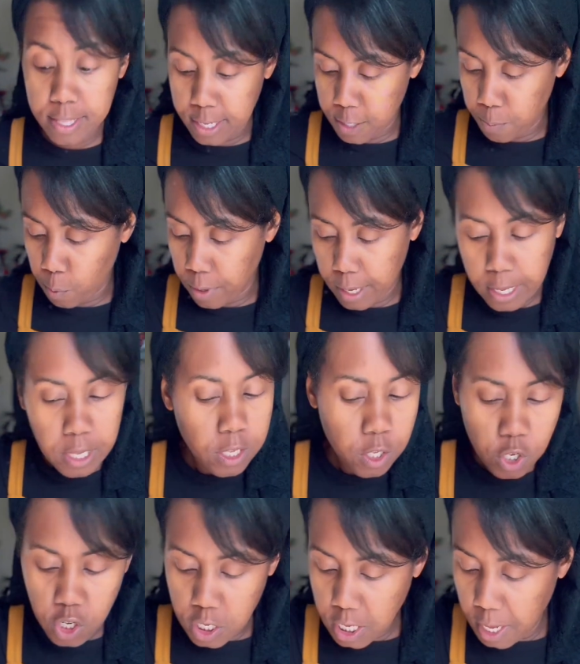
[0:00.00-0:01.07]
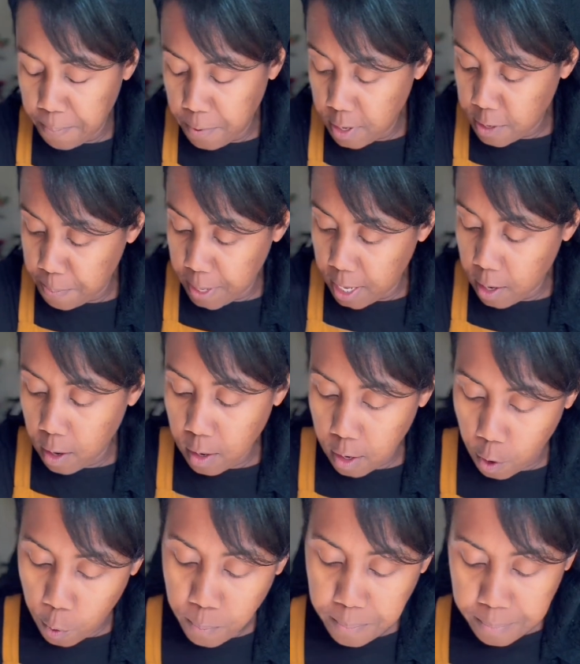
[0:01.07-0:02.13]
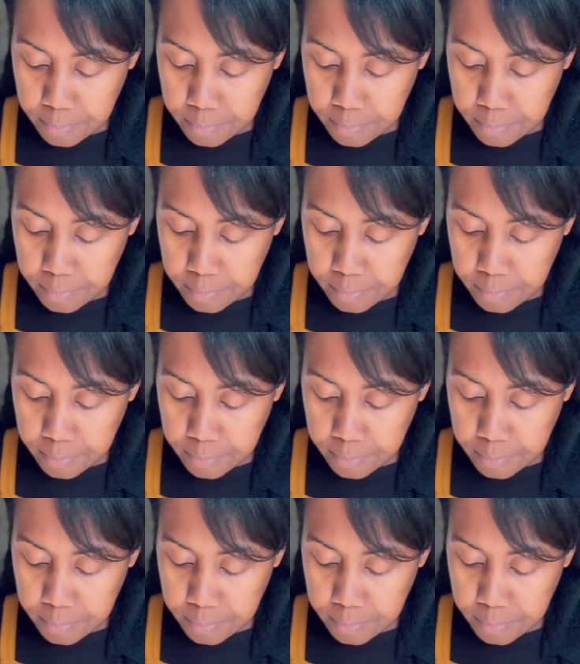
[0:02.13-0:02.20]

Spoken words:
this point. So just keep your speed on low.